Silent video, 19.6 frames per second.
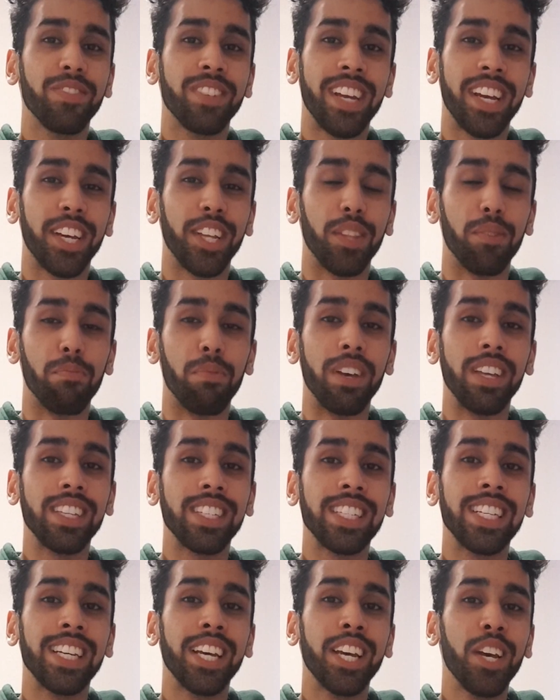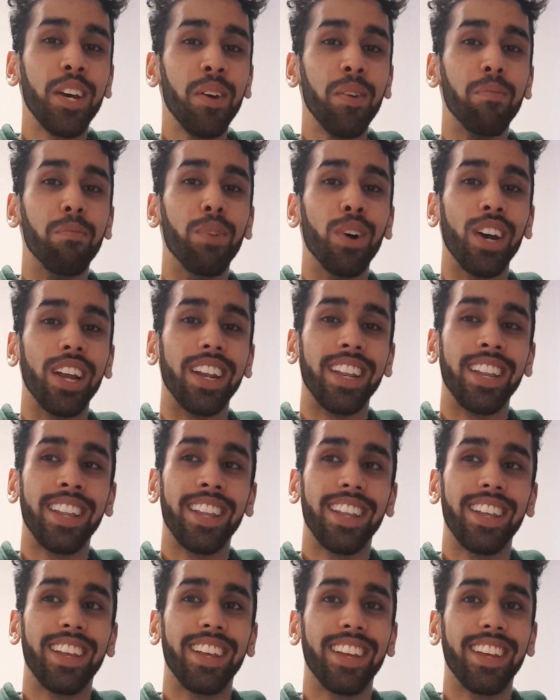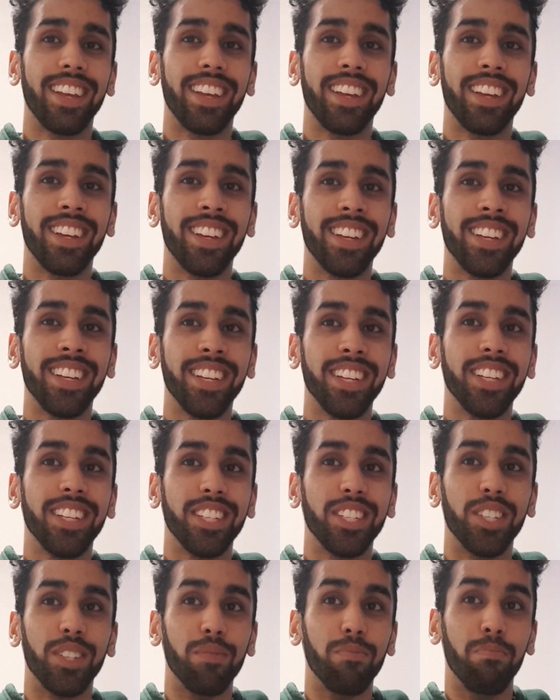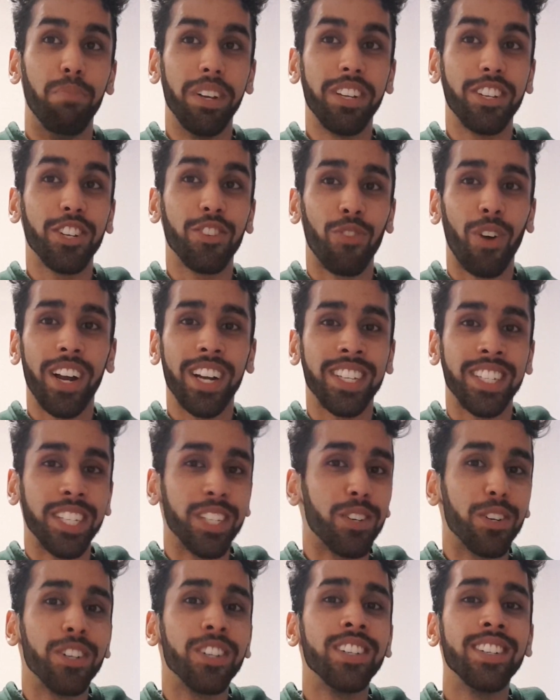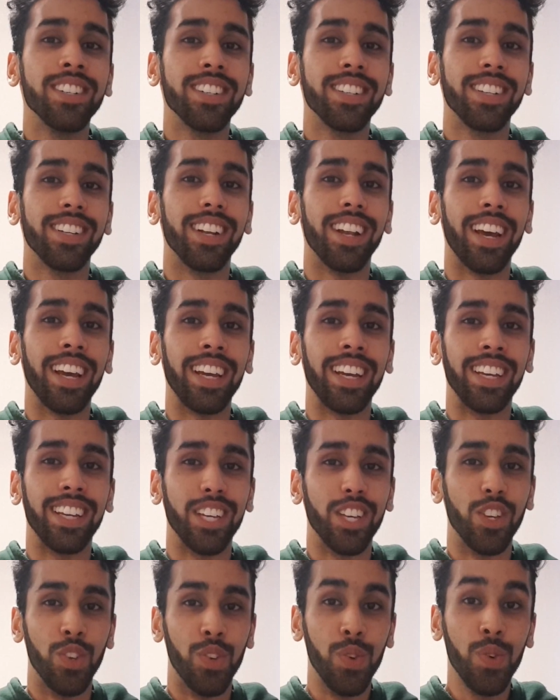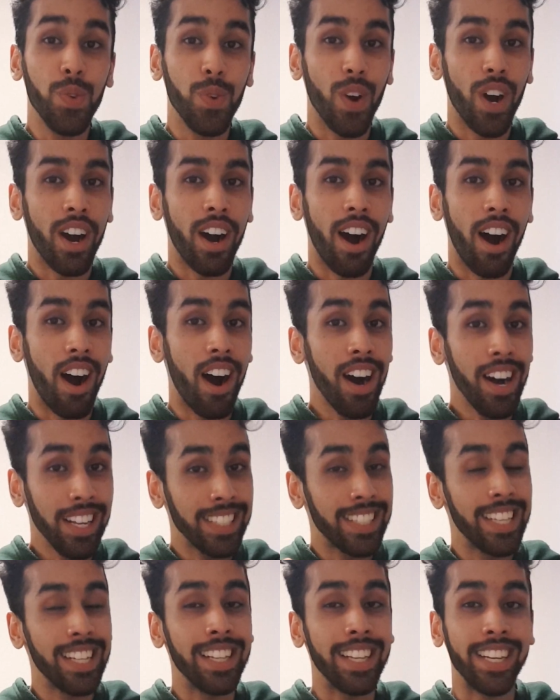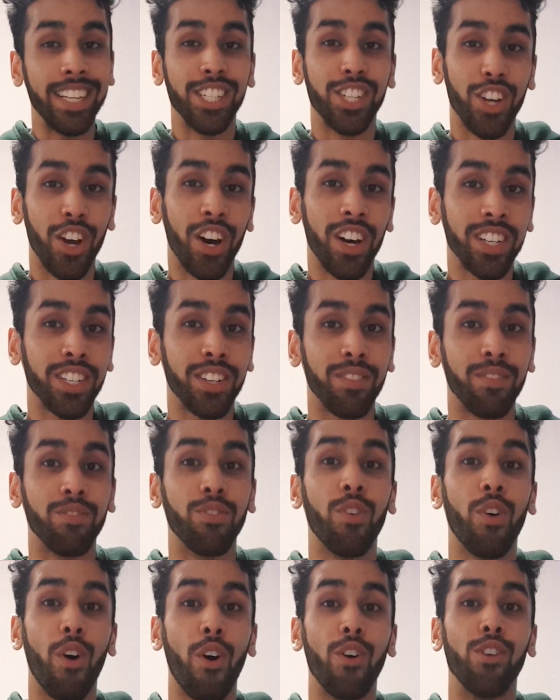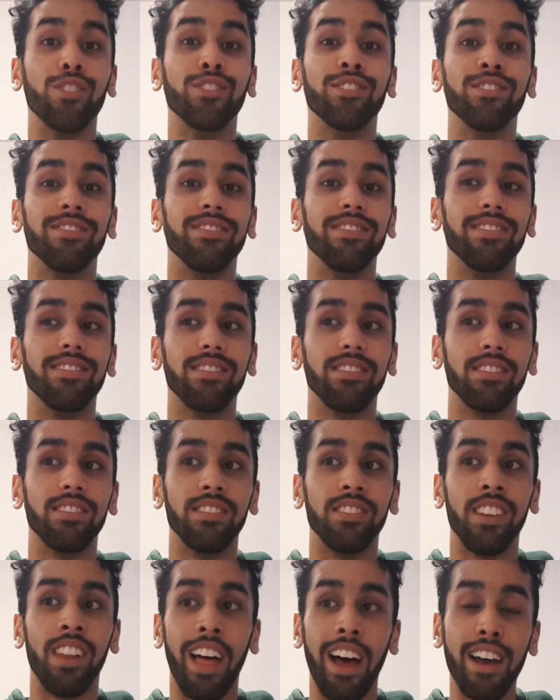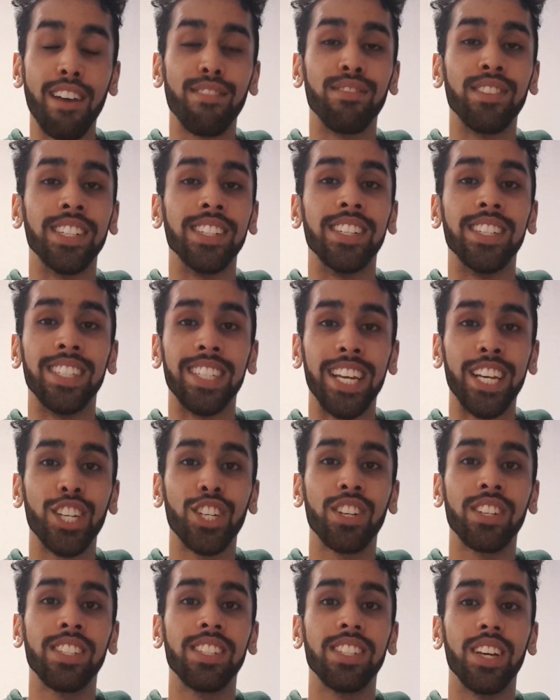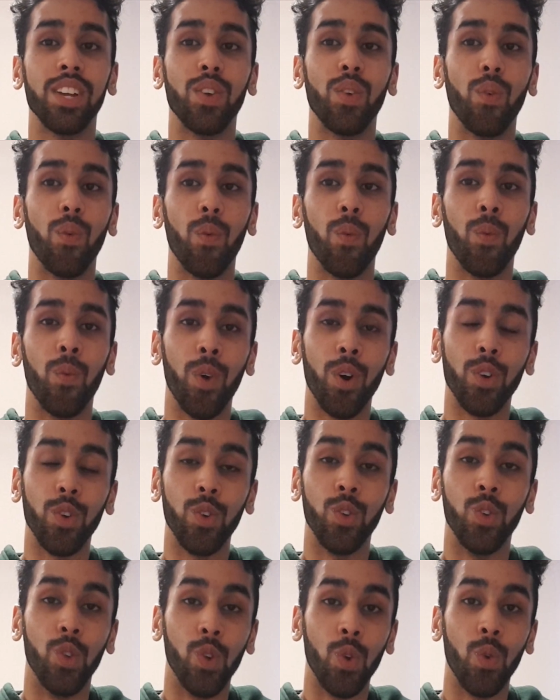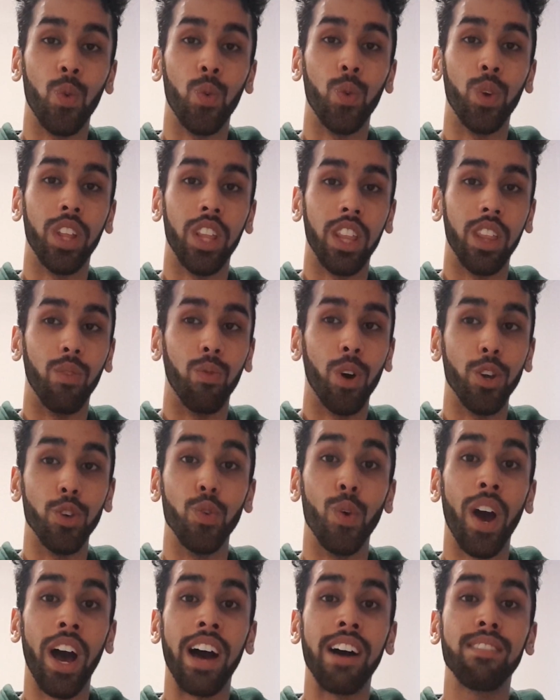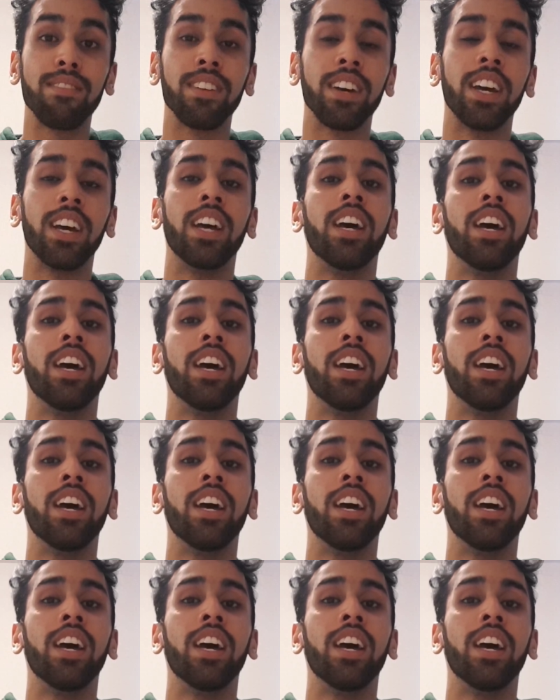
of taking the piss, but bitch, just write a sequel. Like, you are still in charge of your own life and decisions and what you do with what you have.